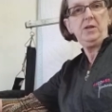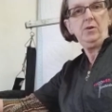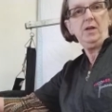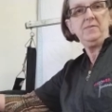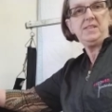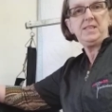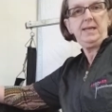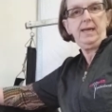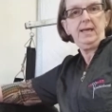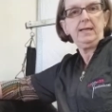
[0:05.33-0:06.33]
are on this
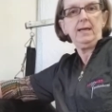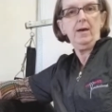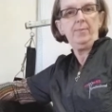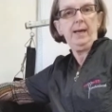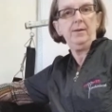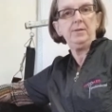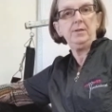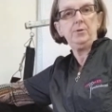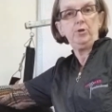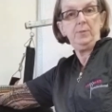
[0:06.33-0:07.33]
kick about
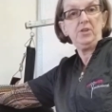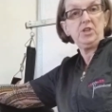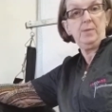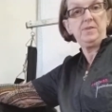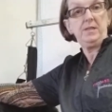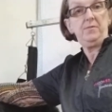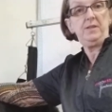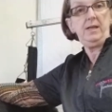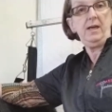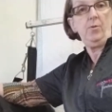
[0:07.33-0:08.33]
grooming shop
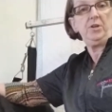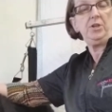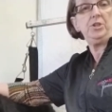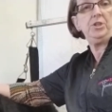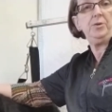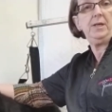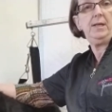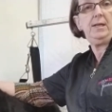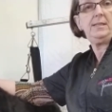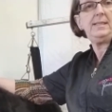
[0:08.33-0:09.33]
safety, I wanted to do
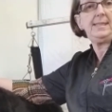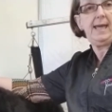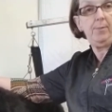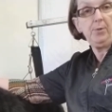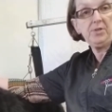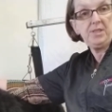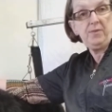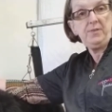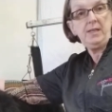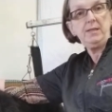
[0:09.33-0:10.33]
a table
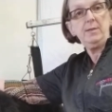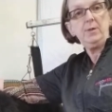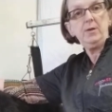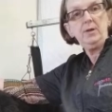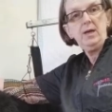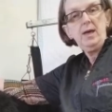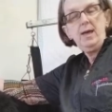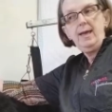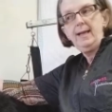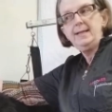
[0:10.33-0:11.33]
safety demo,
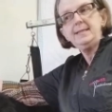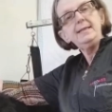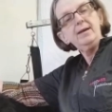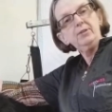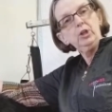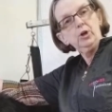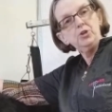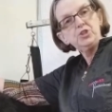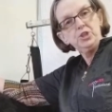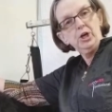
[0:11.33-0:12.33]
and I didn't have a
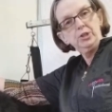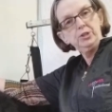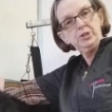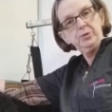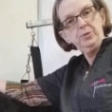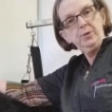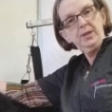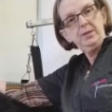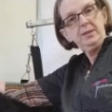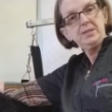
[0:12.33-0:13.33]
large dog to do it
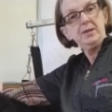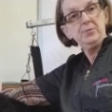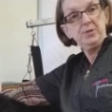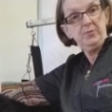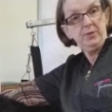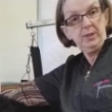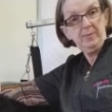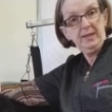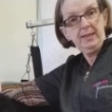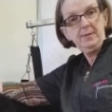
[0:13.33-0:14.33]
with because I don't do very
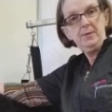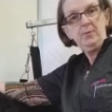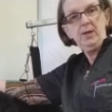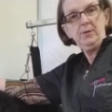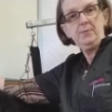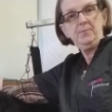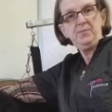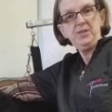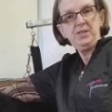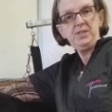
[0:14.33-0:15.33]
many. Well,
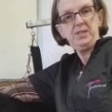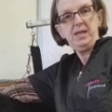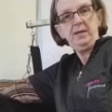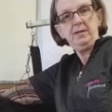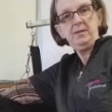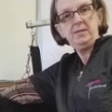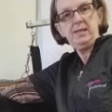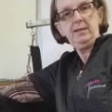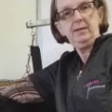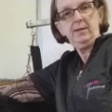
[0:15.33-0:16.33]
this is Zeke.
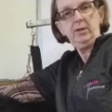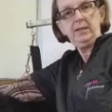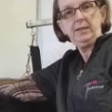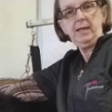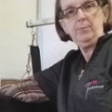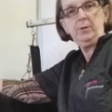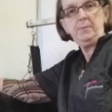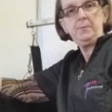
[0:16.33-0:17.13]
Zeke, look at the camera.